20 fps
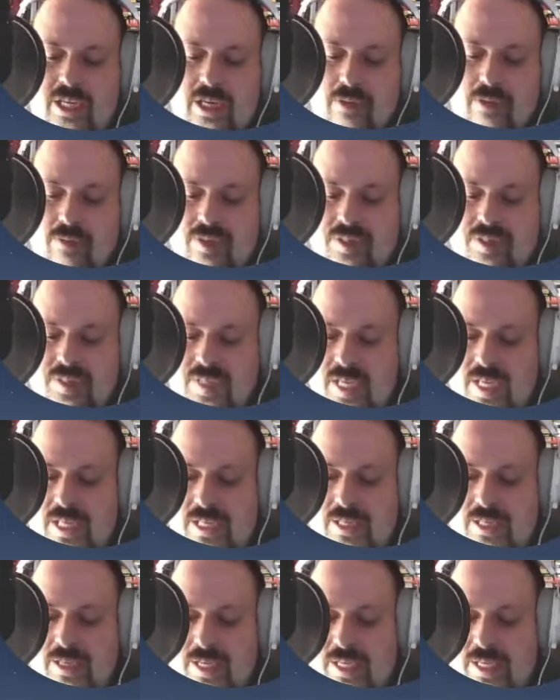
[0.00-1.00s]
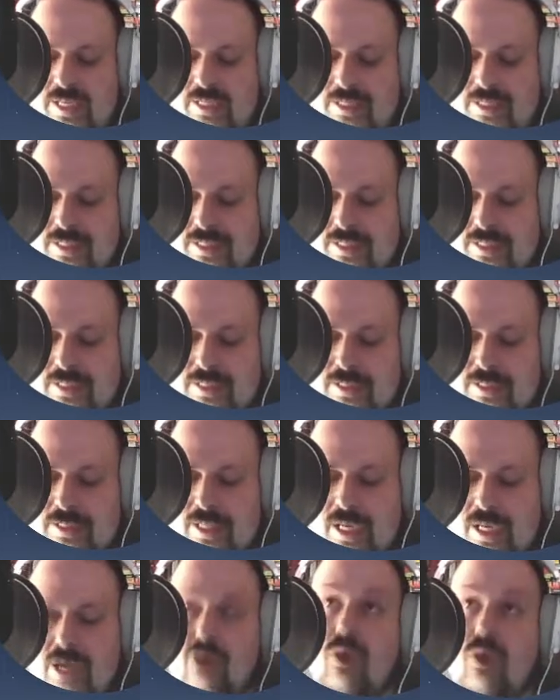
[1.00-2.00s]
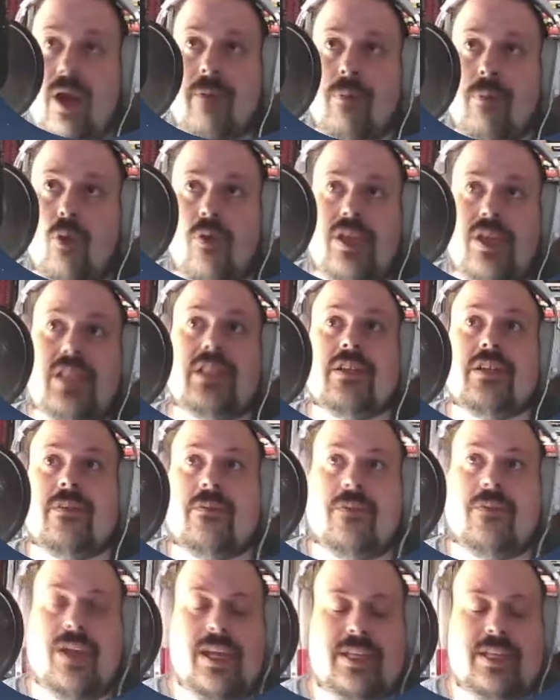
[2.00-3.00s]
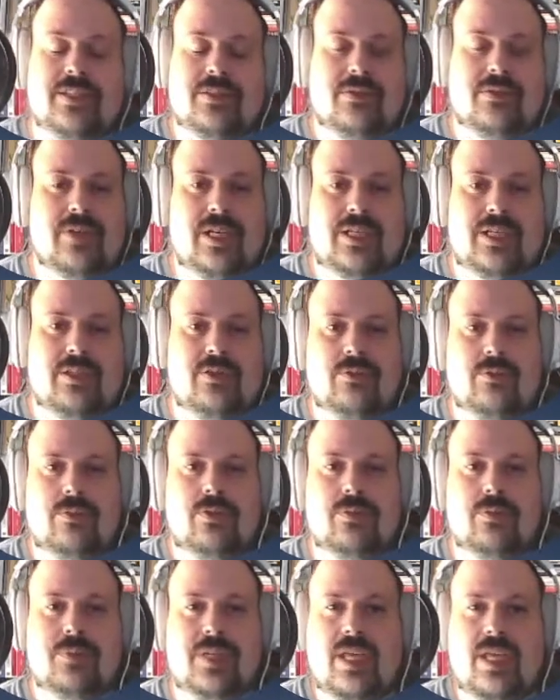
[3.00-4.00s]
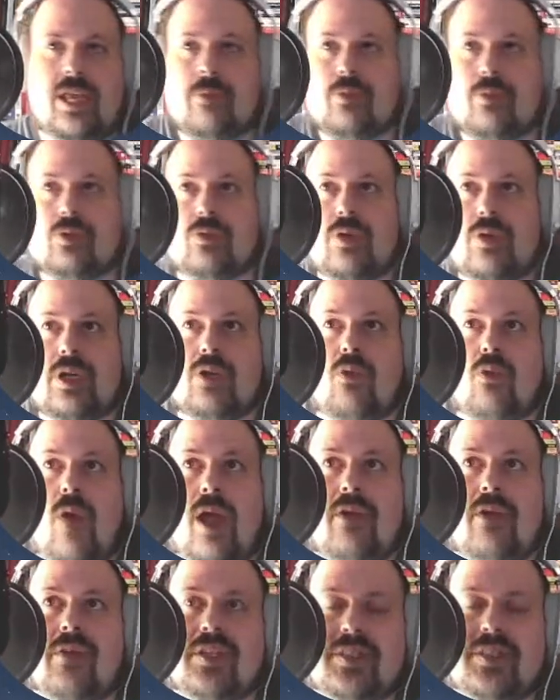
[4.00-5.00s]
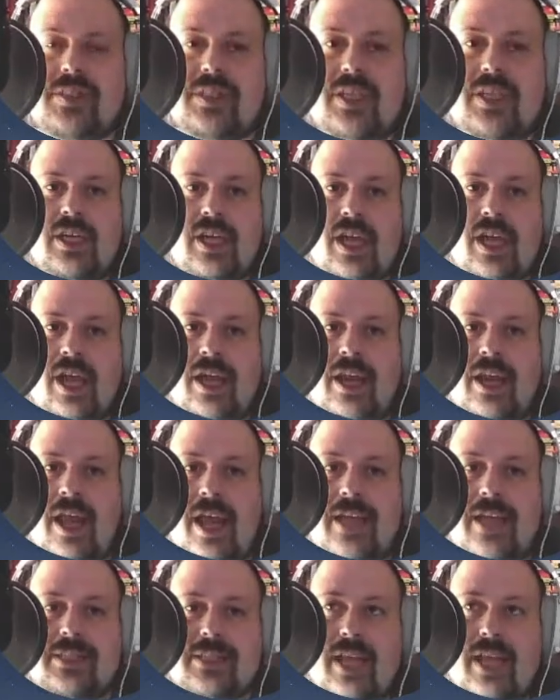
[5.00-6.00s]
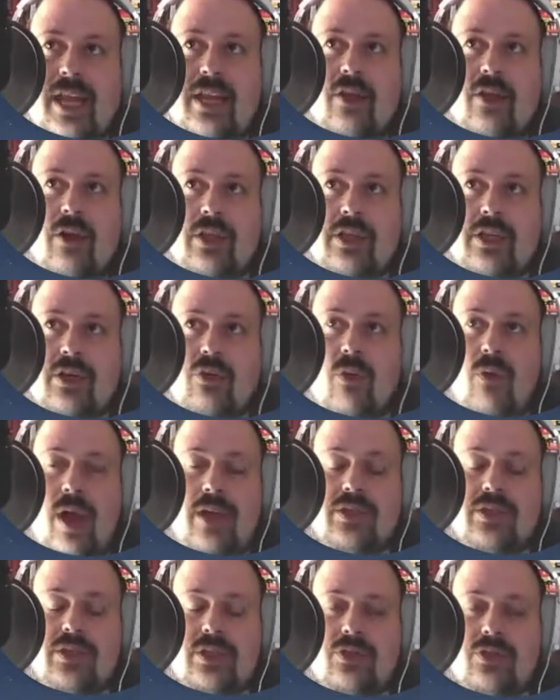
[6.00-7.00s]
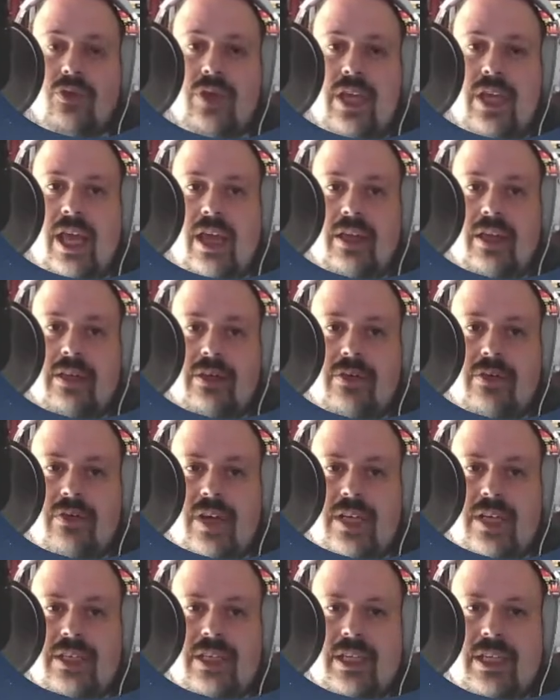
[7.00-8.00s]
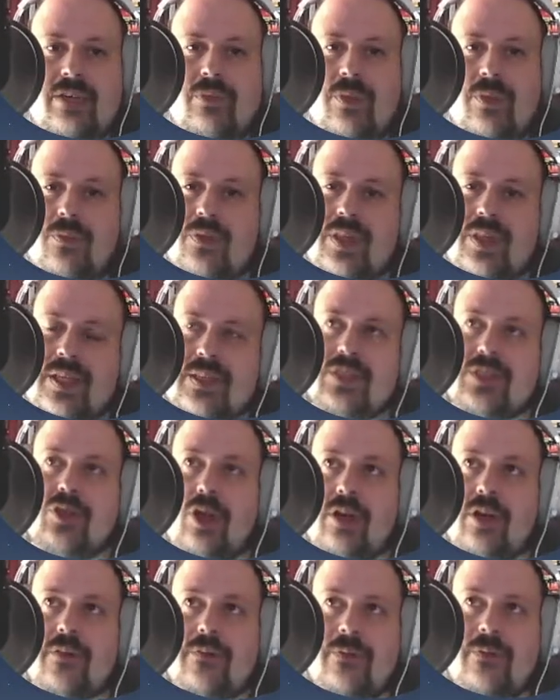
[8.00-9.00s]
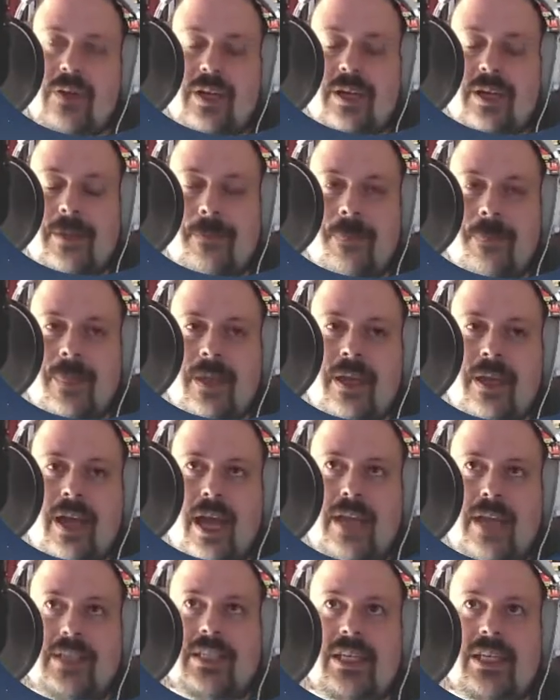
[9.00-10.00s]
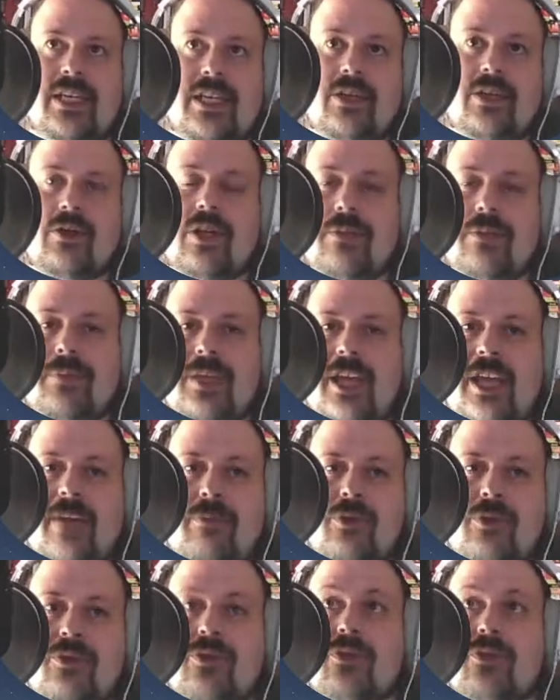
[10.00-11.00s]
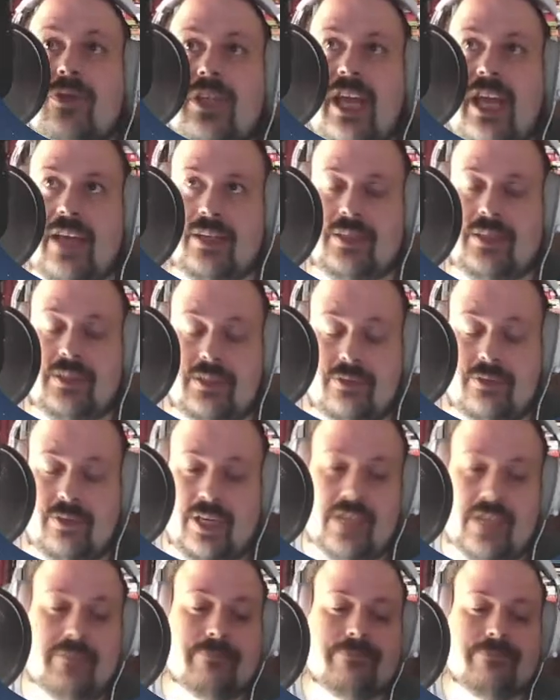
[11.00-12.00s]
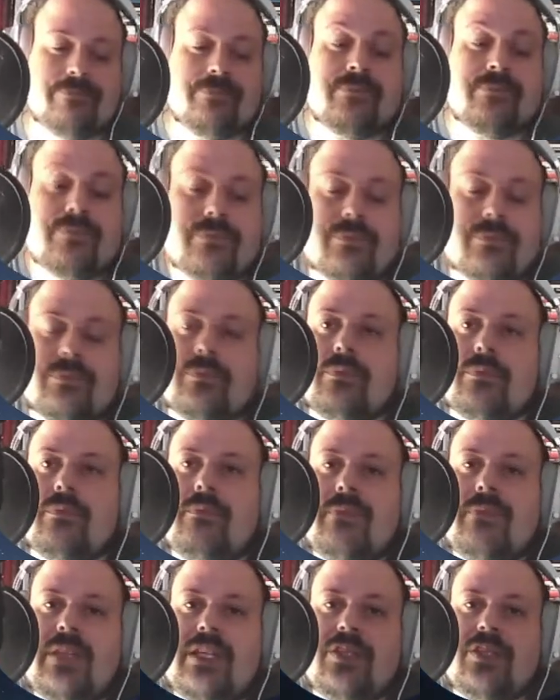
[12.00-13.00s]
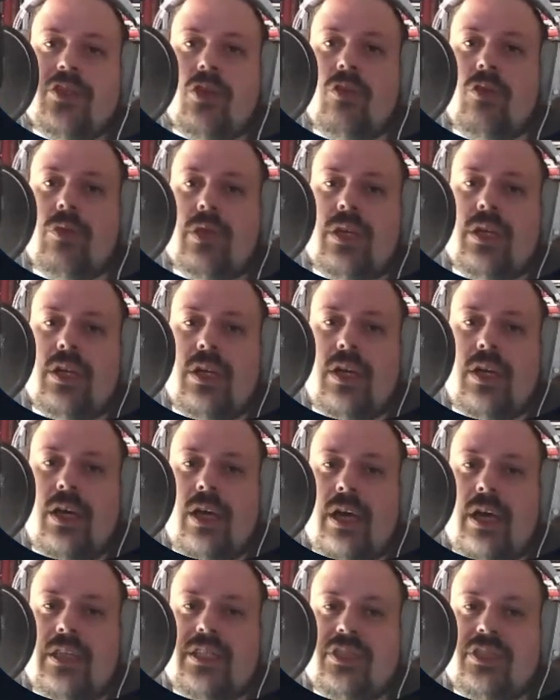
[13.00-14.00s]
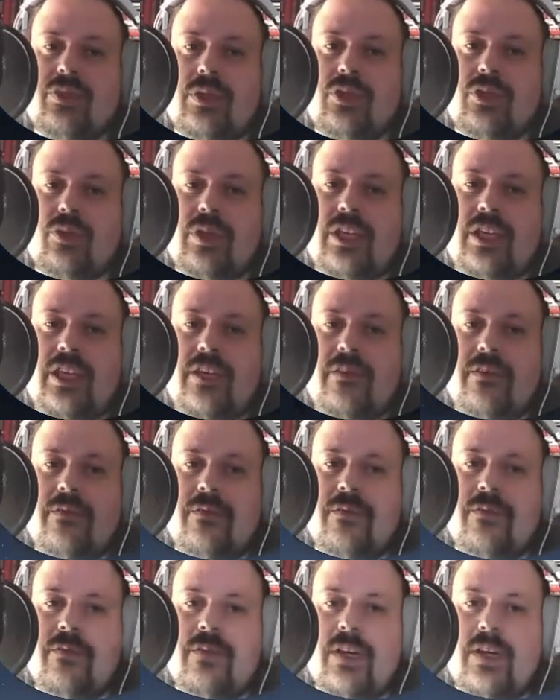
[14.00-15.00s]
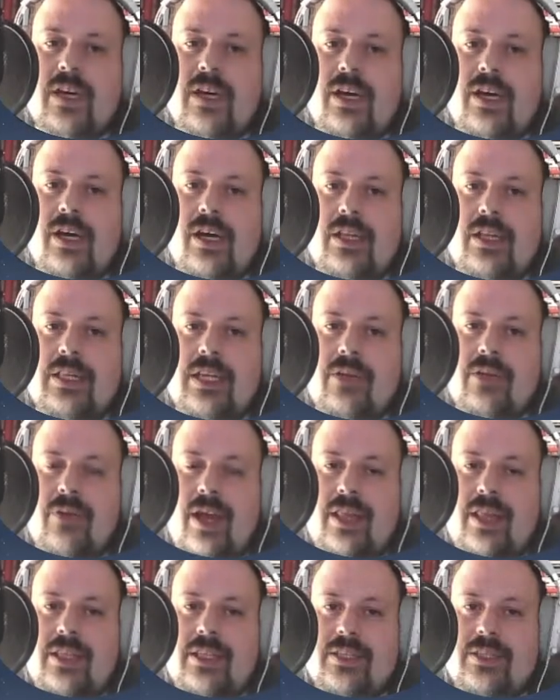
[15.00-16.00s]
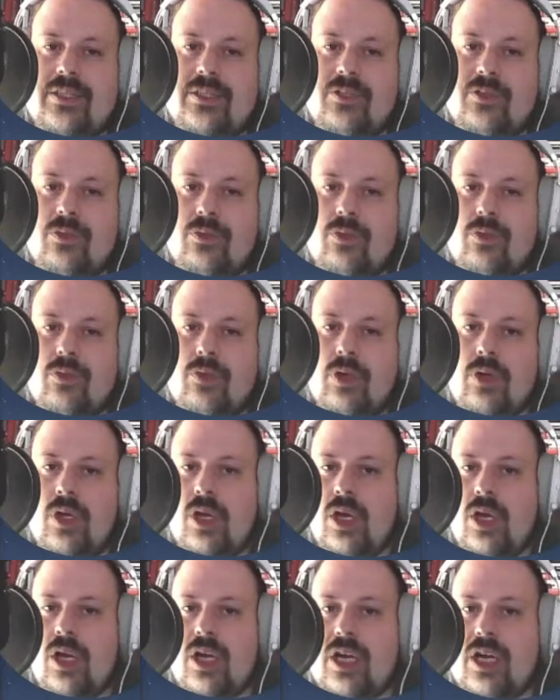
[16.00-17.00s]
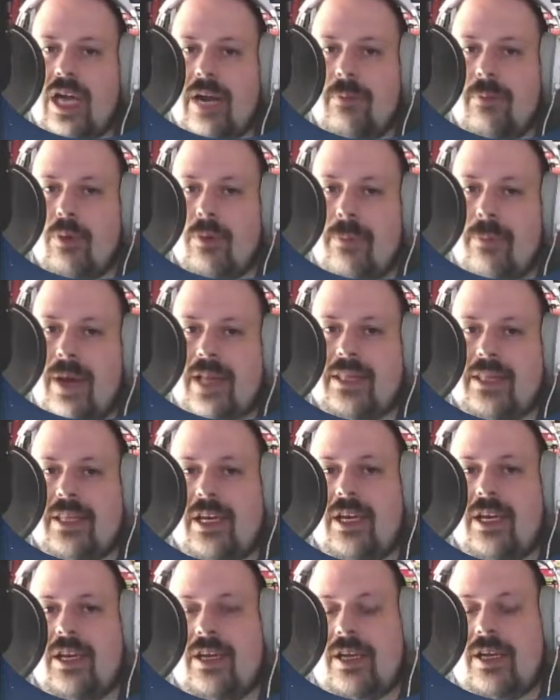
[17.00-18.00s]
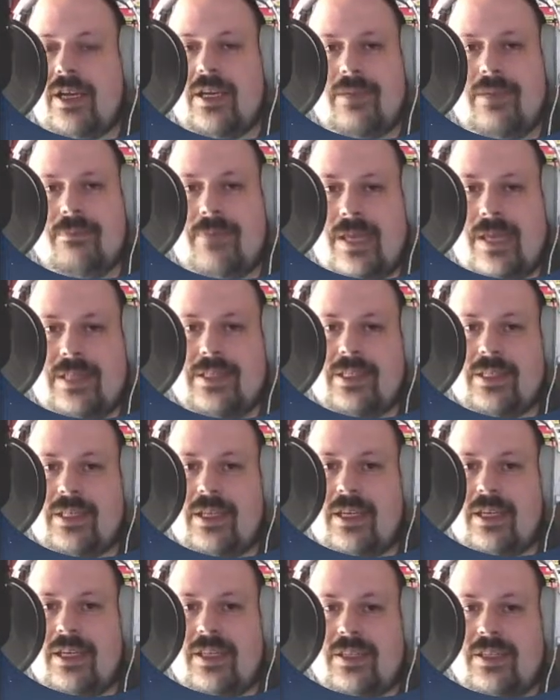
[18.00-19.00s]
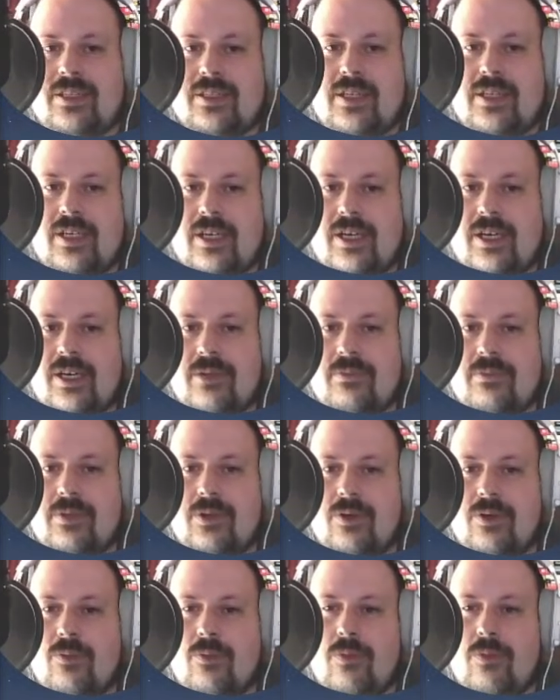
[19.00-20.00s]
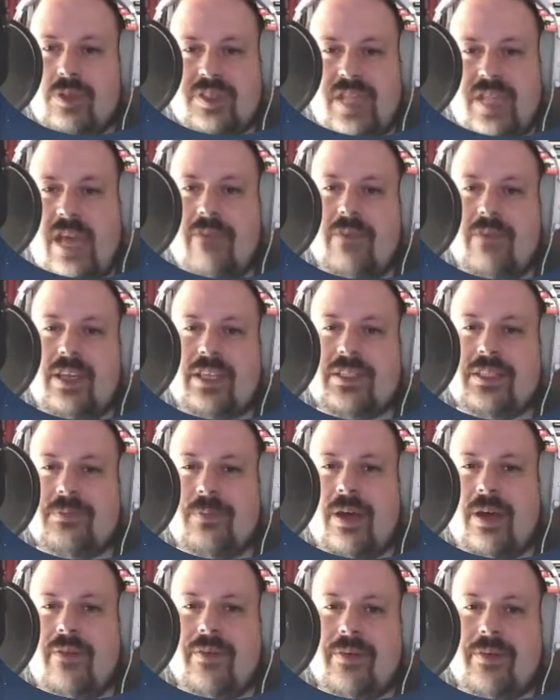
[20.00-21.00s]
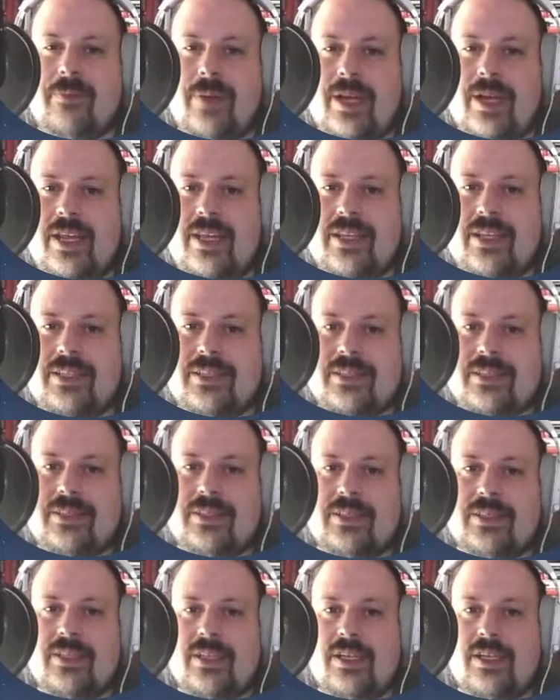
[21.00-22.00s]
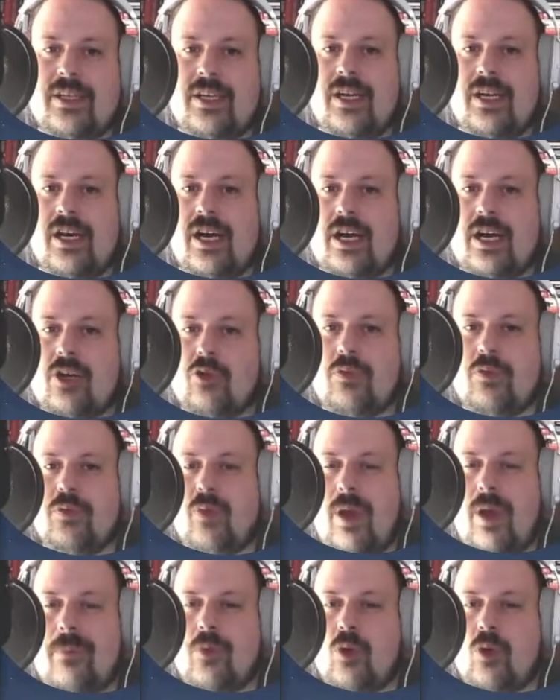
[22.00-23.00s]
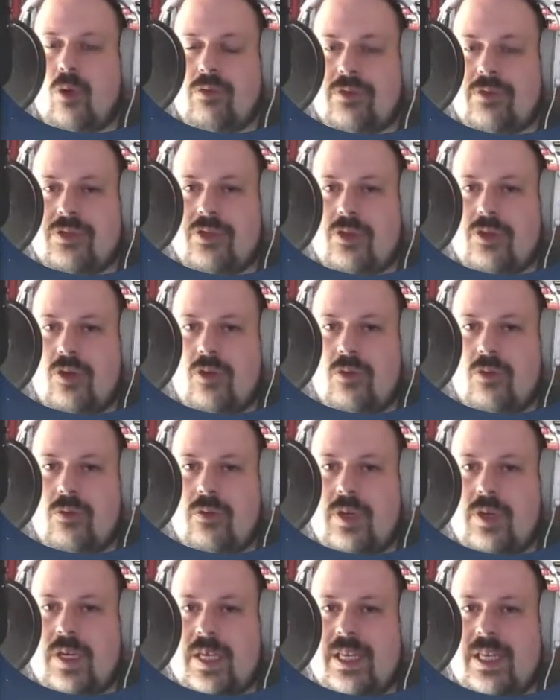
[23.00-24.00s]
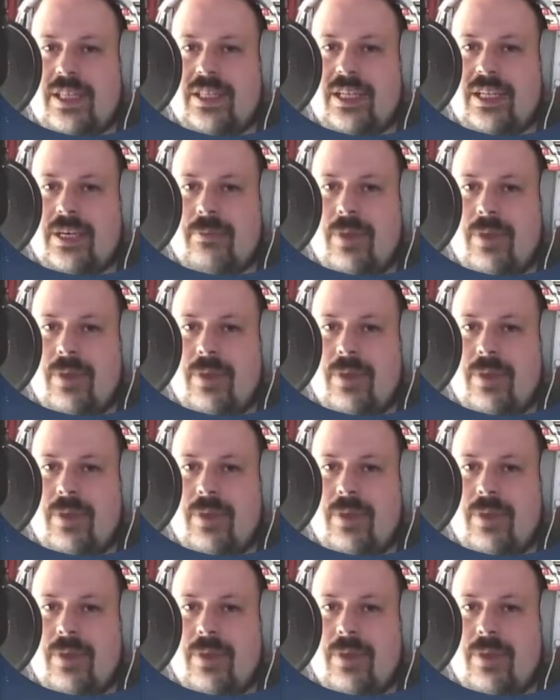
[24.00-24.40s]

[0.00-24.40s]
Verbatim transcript: I would say that is a queryable interface, right? You, you being able to run queries and ask any other question you can, right? And with this sort of uh, idea here, you're gonna be able to do that, right? So uh, I just want to give uh, the credits to Gabor Bata. I basically, uh, you know, was heavily inspired by his uh, Groovy Web Console uh, GitHub